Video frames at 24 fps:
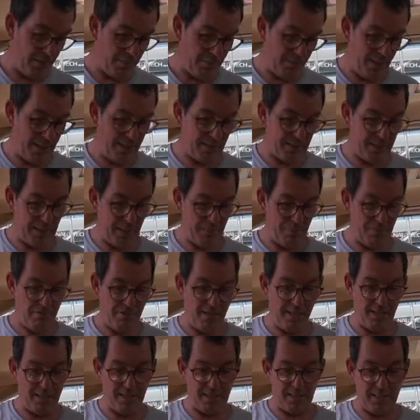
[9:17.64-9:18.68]
made of
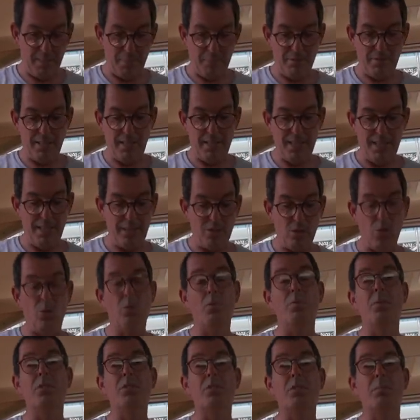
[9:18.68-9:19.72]
sunbrella. Sunbrella is
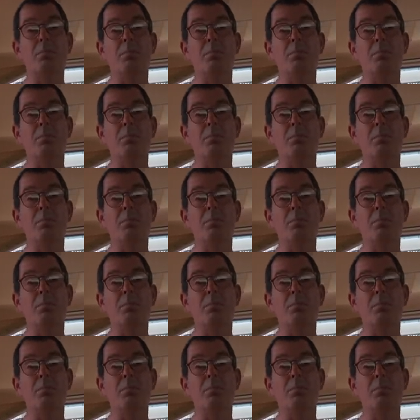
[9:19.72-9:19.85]
almost